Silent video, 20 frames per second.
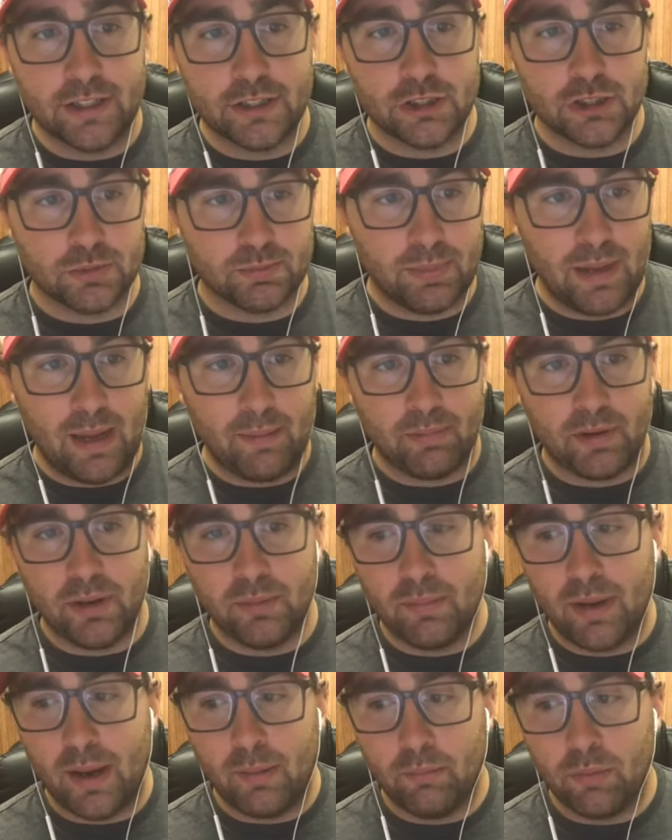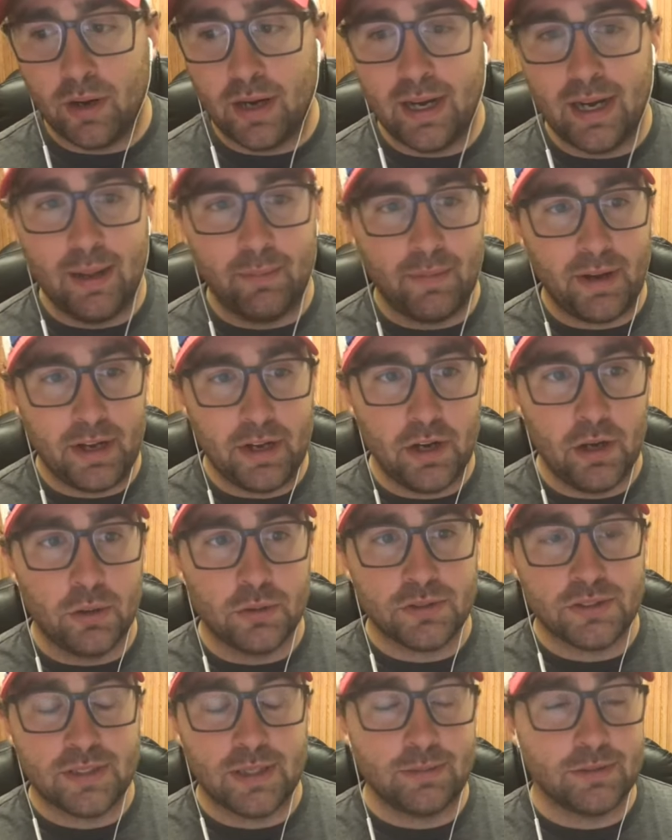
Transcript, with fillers: It just popped in my brain on my notes.